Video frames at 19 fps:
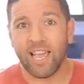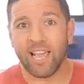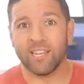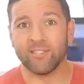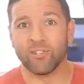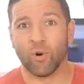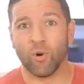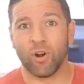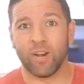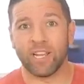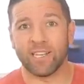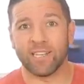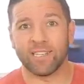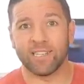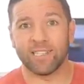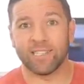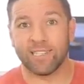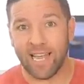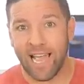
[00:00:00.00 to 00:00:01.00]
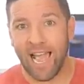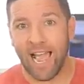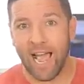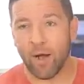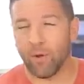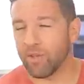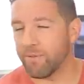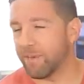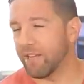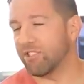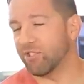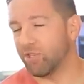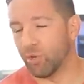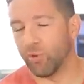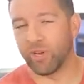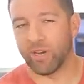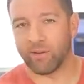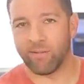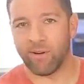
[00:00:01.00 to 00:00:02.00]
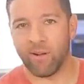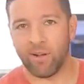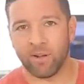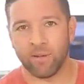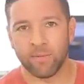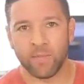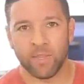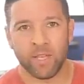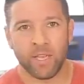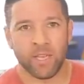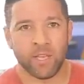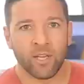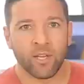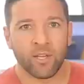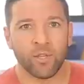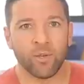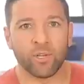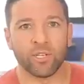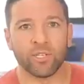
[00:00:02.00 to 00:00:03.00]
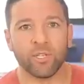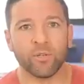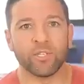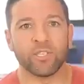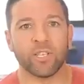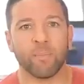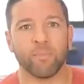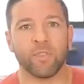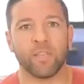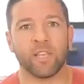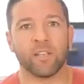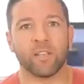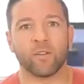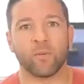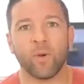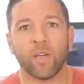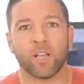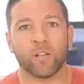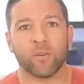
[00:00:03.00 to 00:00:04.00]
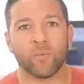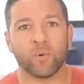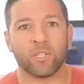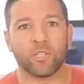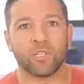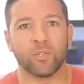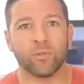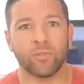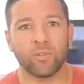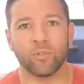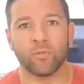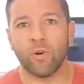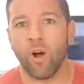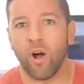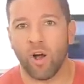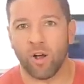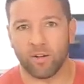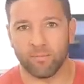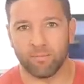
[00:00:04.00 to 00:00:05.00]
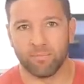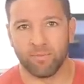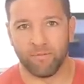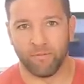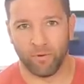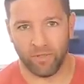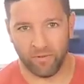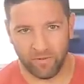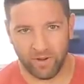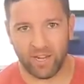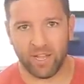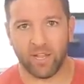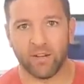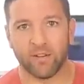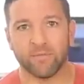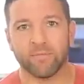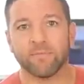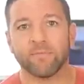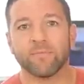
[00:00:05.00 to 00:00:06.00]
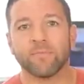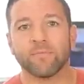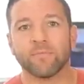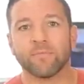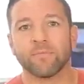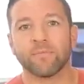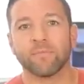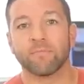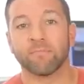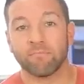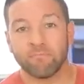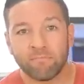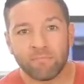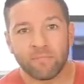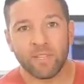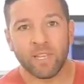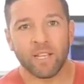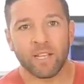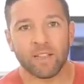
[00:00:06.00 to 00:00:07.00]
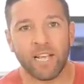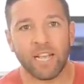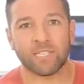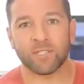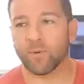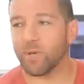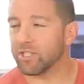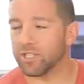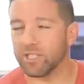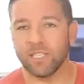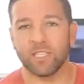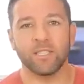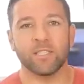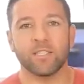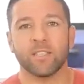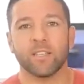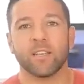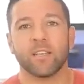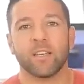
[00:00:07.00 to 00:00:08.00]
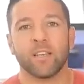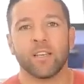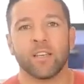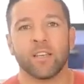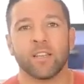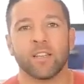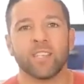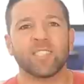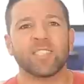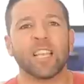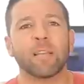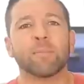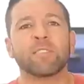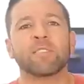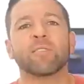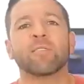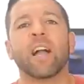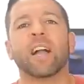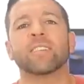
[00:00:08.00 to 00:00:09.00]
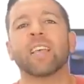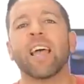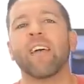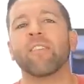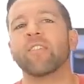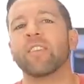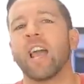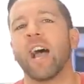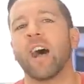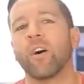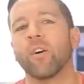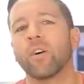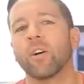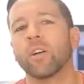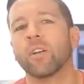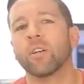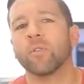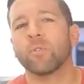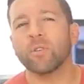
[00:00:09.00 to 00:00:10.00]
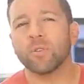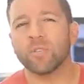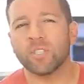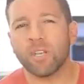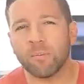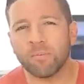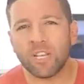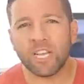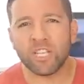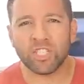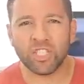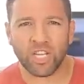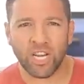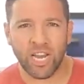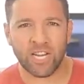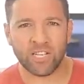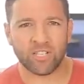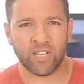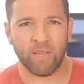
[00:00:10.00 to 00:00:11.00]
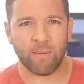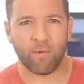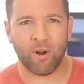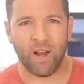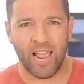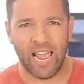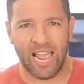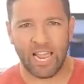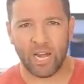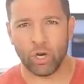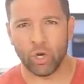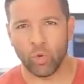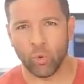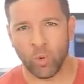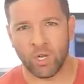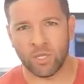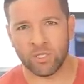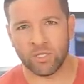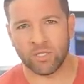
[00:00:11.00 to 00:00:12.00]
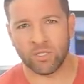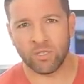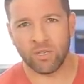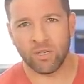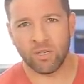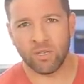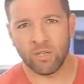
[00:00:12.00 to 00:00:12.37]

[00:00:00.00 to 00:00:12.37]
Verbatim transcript: And during Dow, he meant doing it wrong, you could do something quick, which you do wrong before the video. Last question is, the segments you guys have now, will you someday change them or add new ones?